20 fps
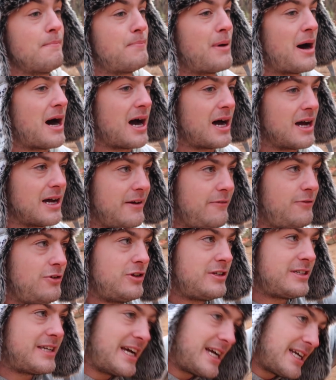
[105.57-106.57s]
but if
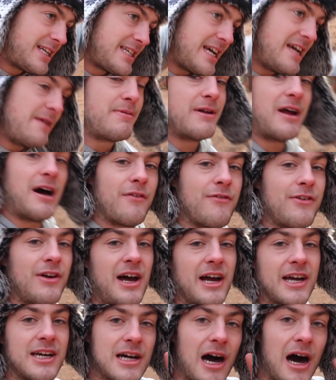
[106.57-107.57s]
you dig deep enough and
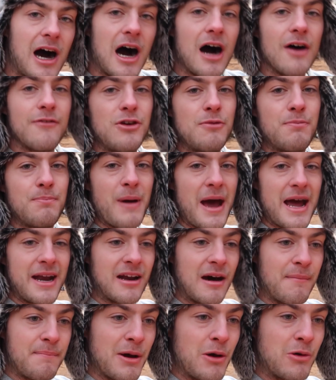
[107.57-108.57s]
like carve, you end
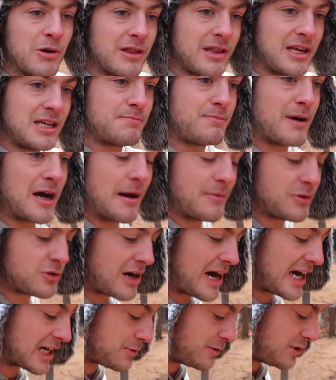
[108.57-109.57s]
up building these berm
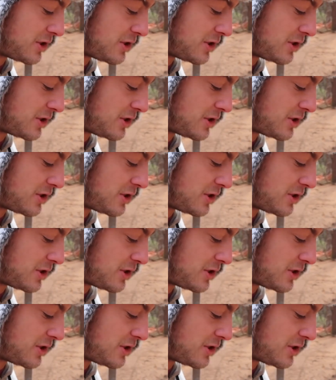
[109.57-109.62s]
tracks,